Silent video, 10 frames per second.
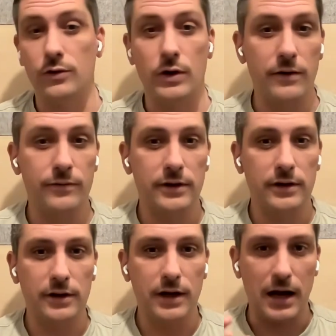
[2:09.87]
you have
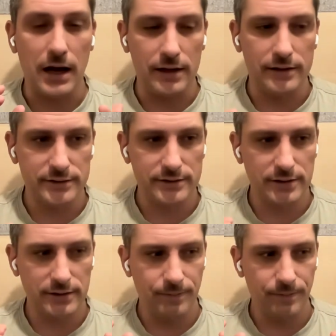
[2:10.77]
the
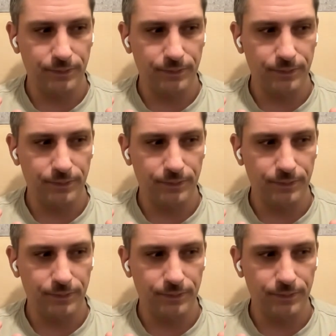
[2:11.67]
highest